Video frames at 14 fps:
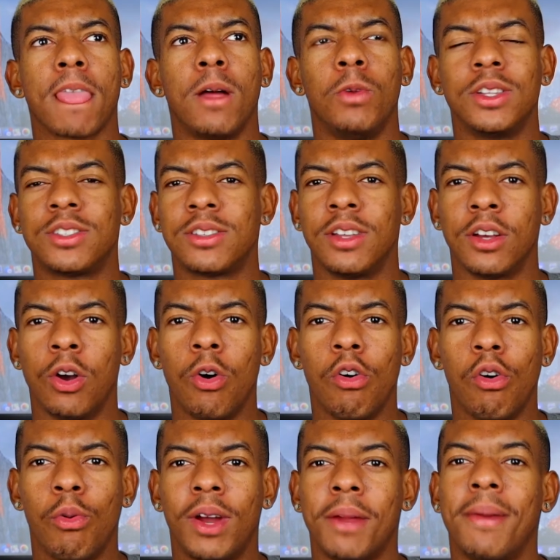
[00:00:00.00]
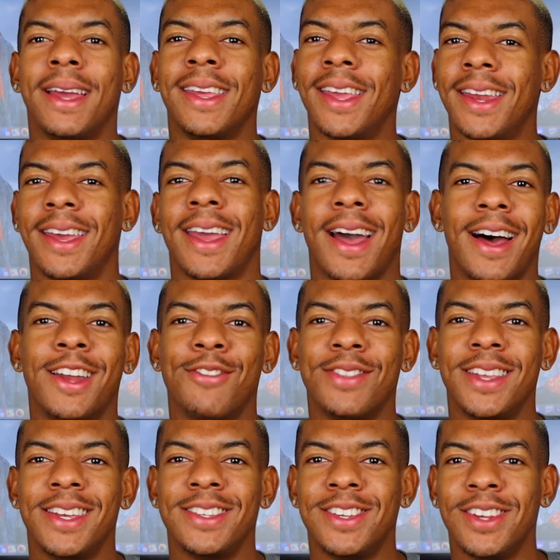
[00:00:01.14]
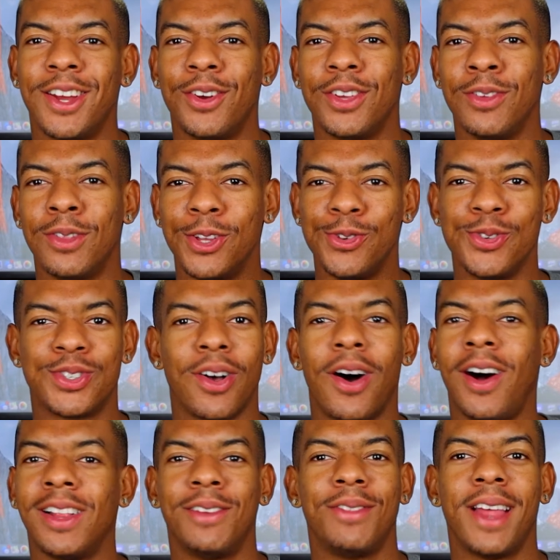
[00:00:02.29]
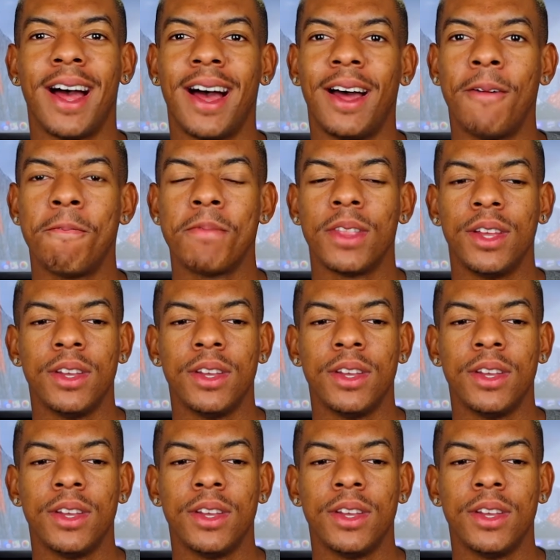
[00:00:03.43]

what's the goal what am i getting out of this you know you lose all of that